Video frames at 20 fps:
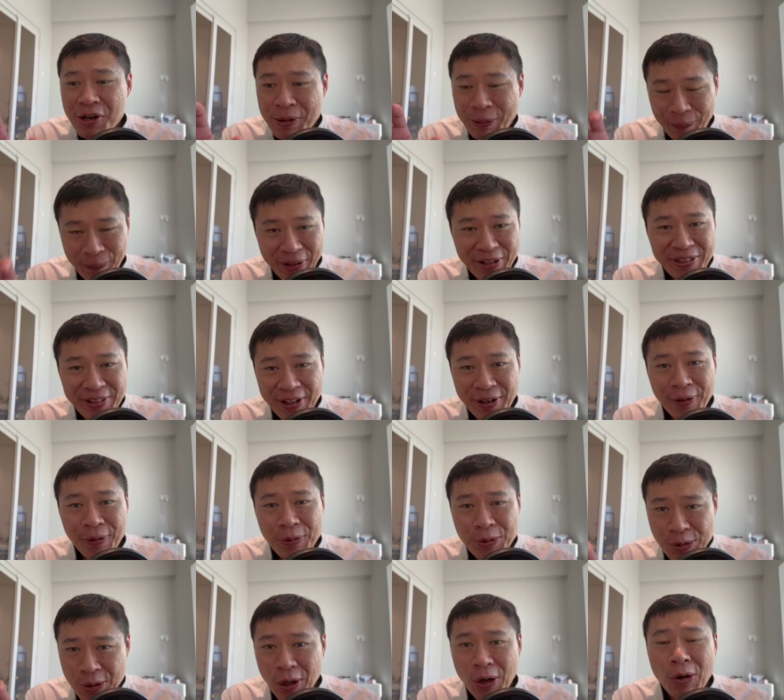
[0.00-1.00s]
Right now,
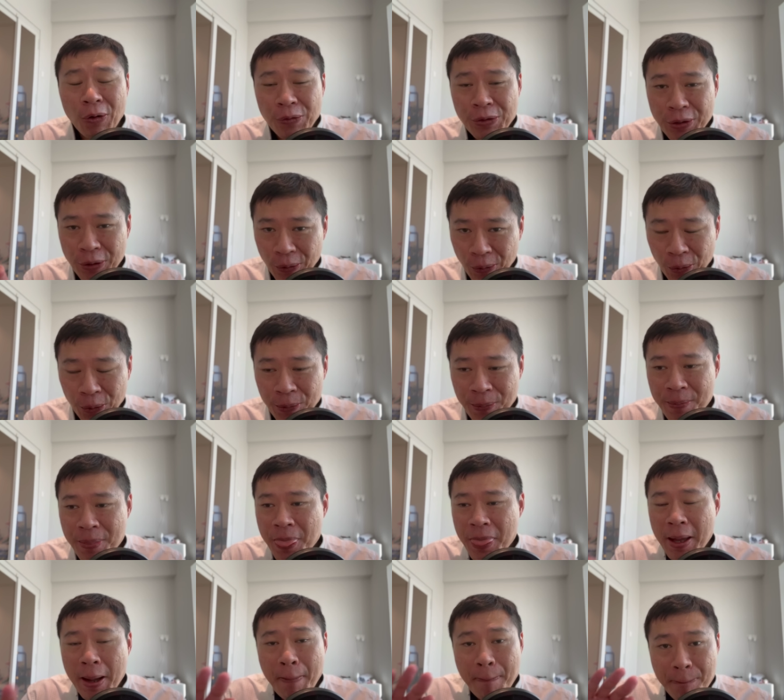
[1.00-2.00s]
you're on your own.
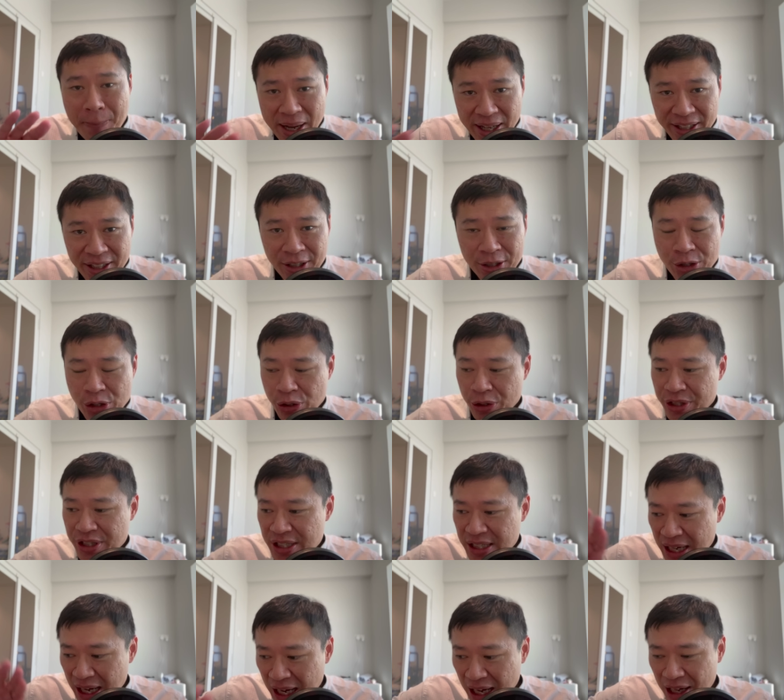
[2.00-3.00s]
Medical insurance
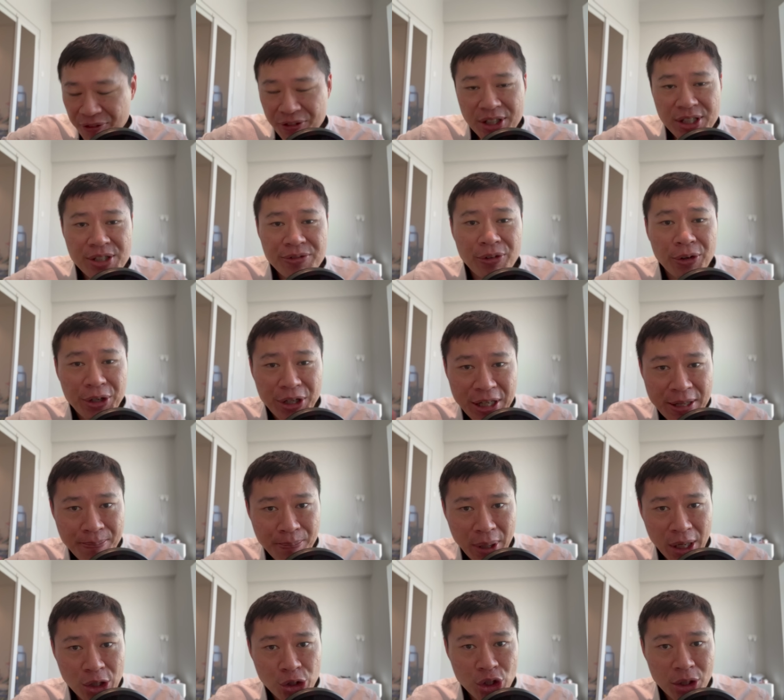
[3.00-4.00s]
covers for
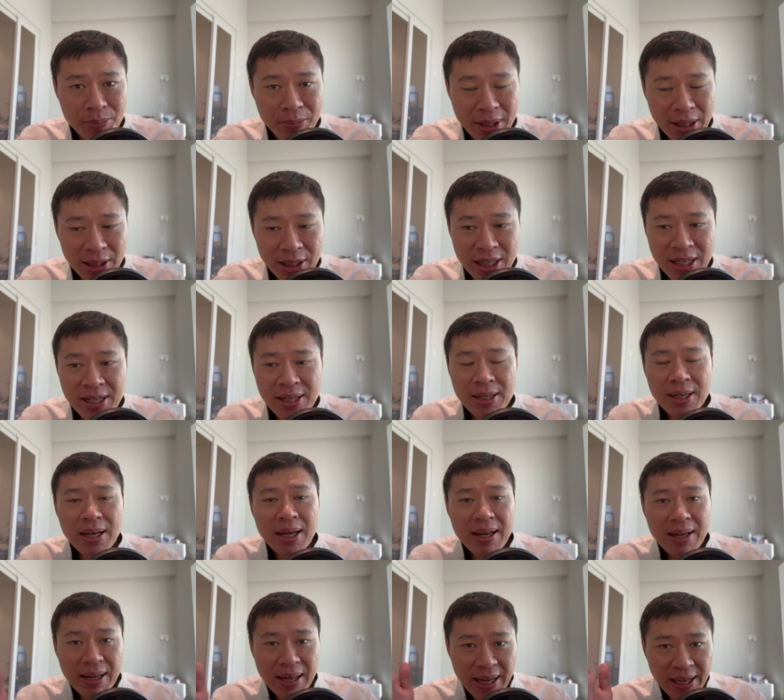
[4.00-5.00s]
inpatient mainly.
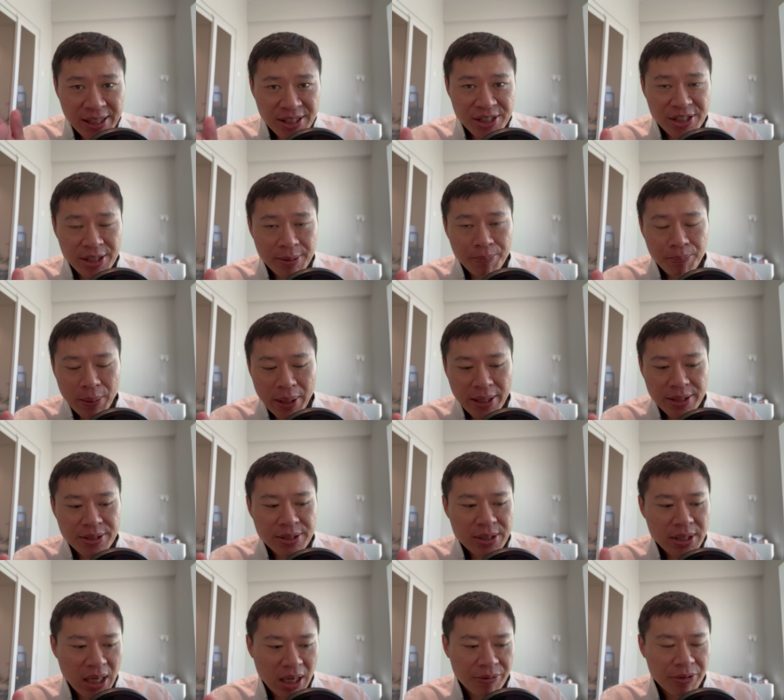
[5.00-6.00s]
Accident
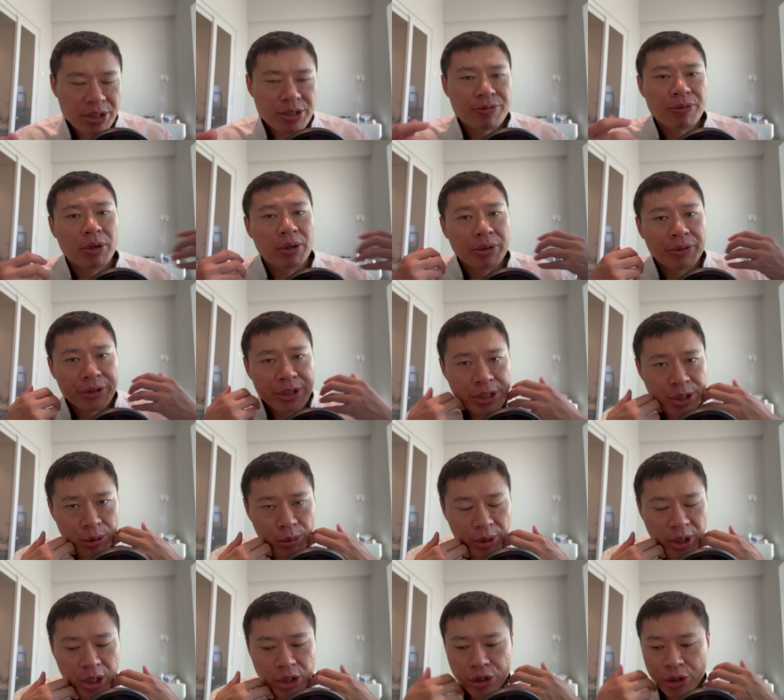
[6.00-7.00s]
plans covers for
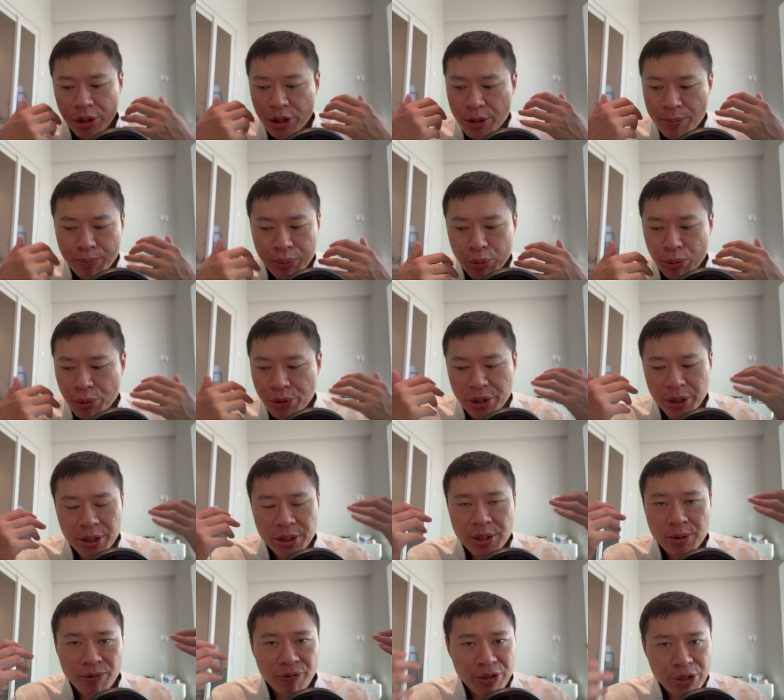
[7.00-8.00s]
dislocations,
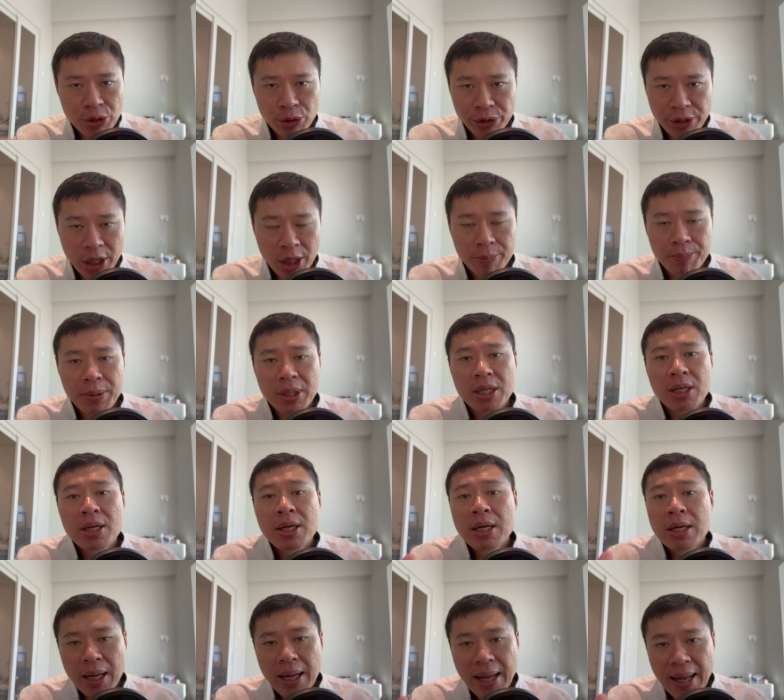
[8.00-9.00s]
bruises, physiotherapy.
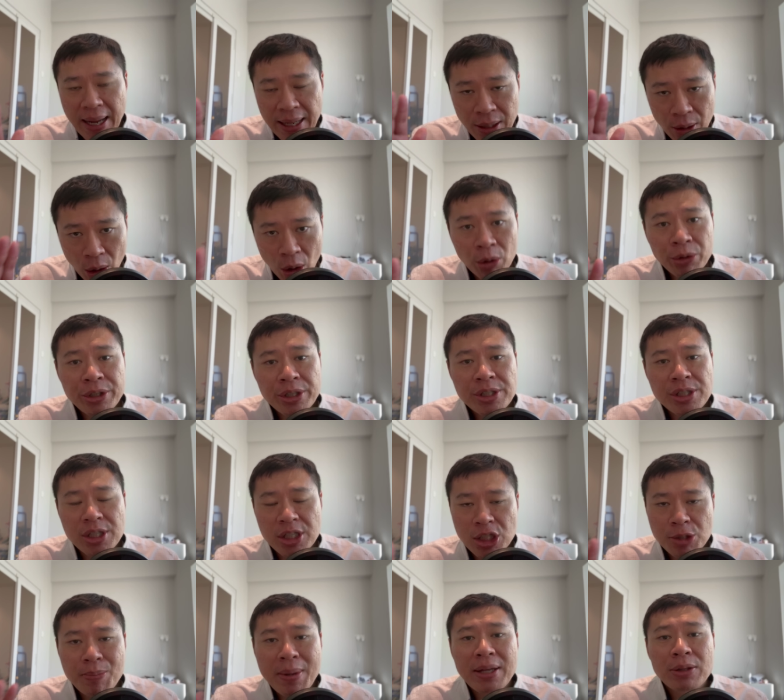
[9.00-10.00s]
And all this
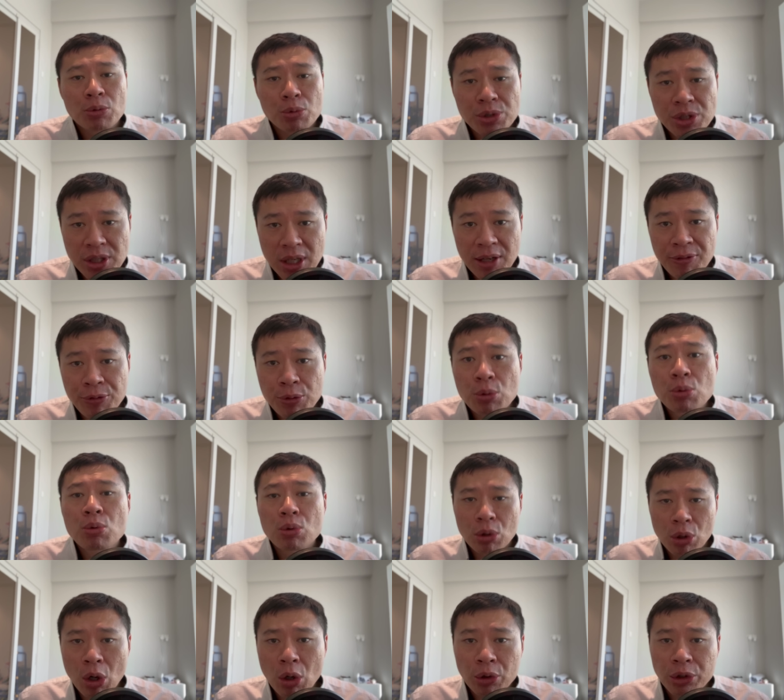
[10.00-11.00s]
is meant to save you
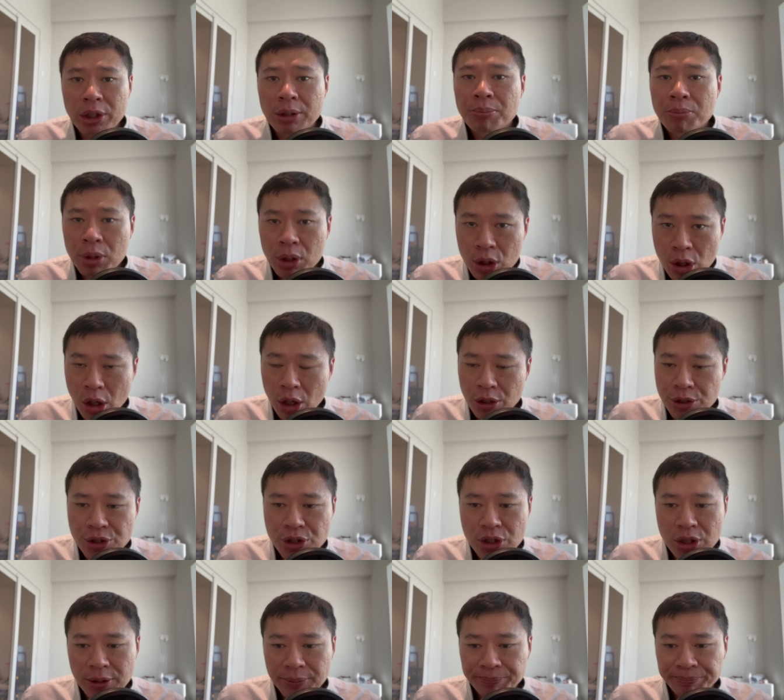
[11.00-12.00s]
long-term
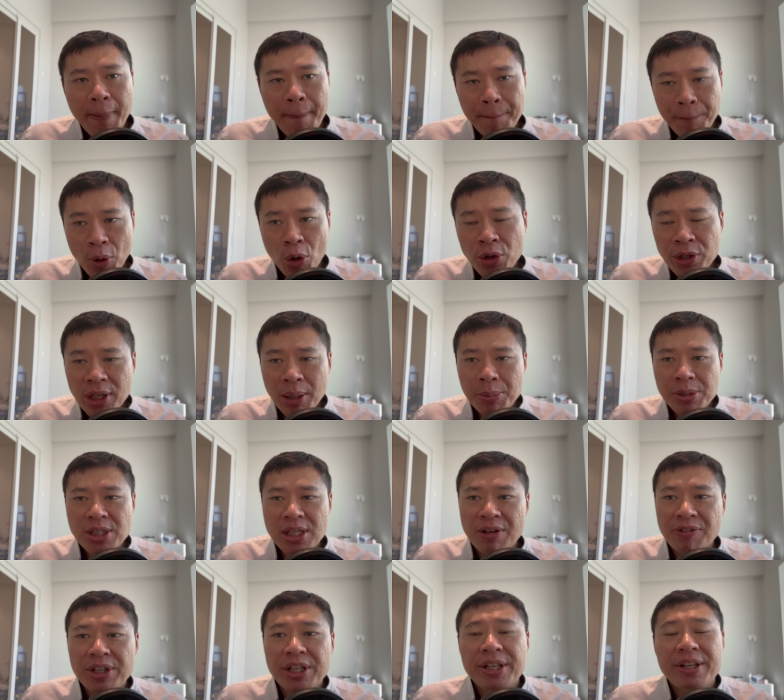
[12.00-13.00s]
cost. Point number
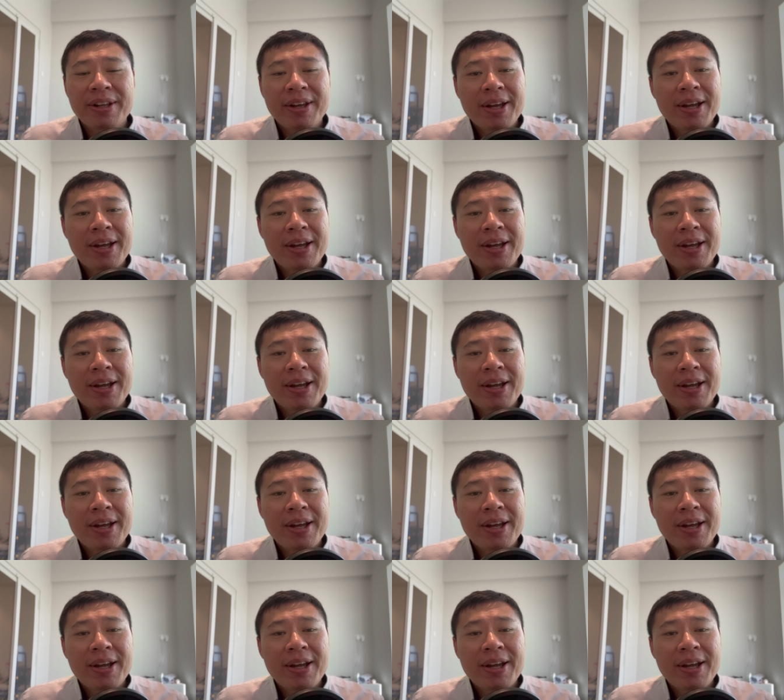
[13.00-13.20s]
seven,